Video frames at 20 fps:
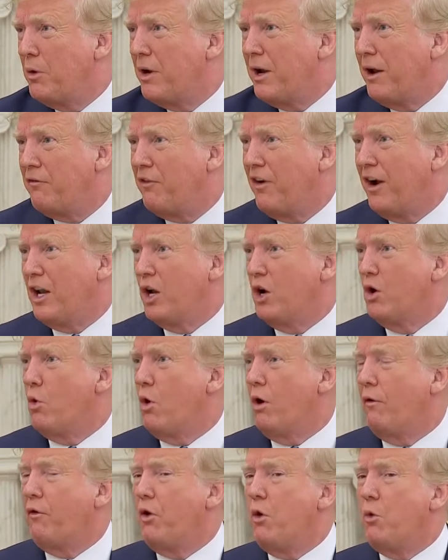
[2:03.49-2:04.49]
We're not fighting a
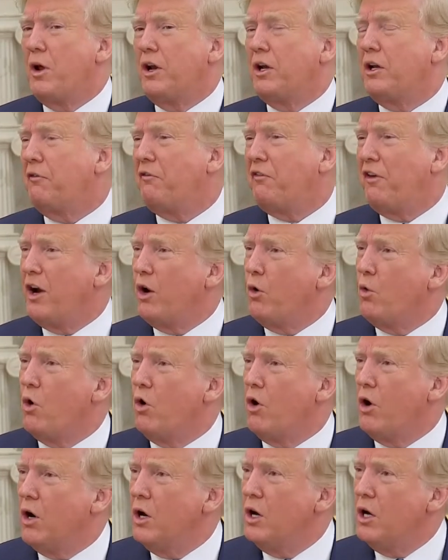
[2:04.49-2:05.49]
war. If we wanted to fight a
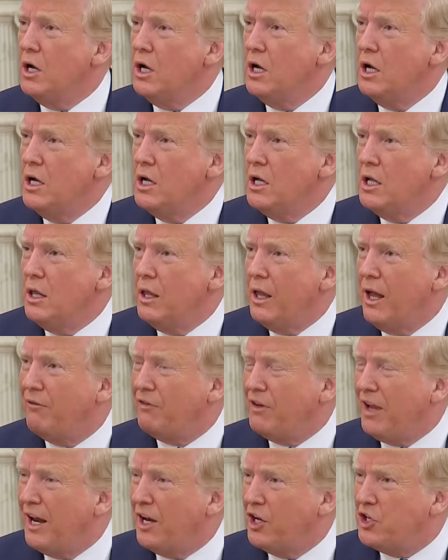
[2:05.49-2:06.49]
war in
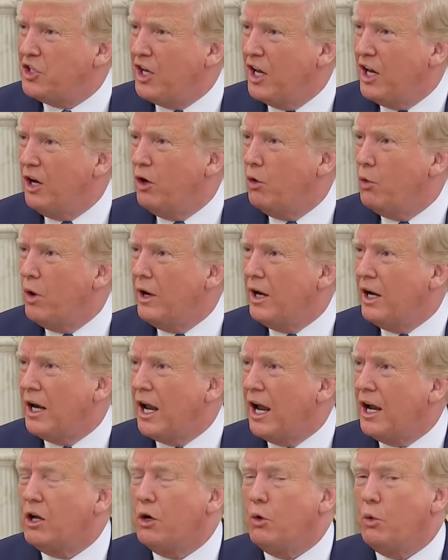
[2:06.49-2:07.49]
Afghanistan and win it,
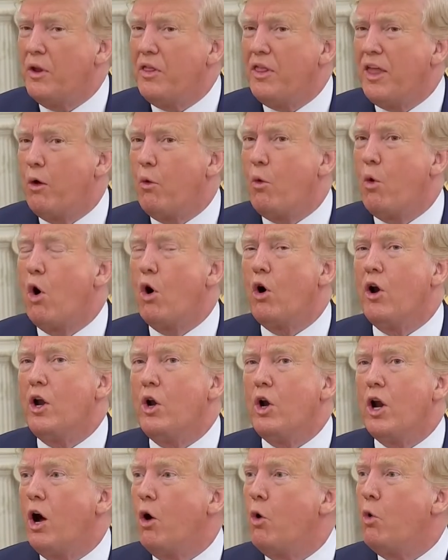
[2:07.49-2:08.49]
I could win that war
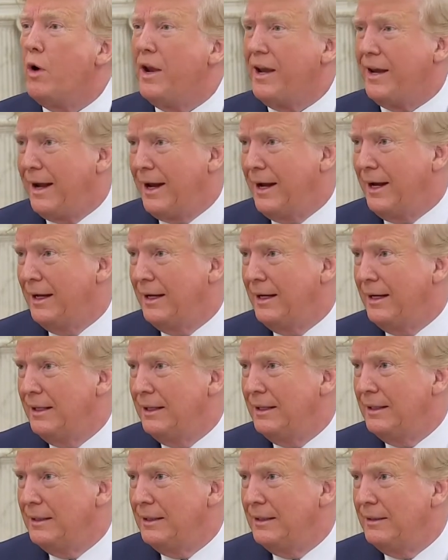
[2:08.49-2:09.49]
in a week.
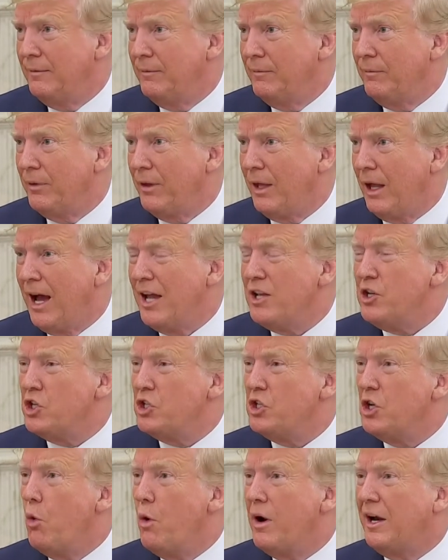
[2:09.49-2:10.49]
I
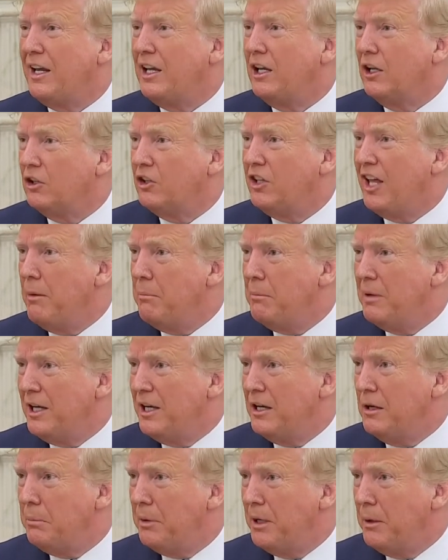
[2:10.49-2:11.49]
just don't want to kill ten
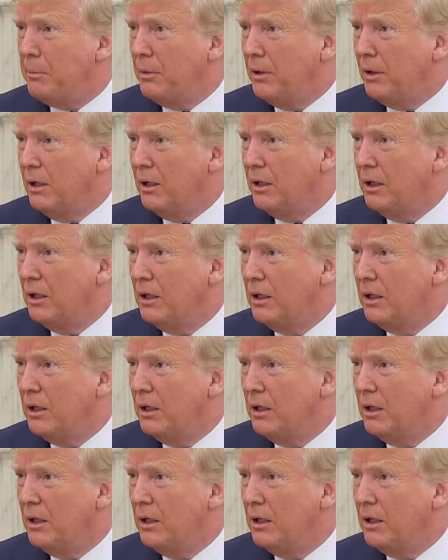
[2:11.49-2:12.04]
million people.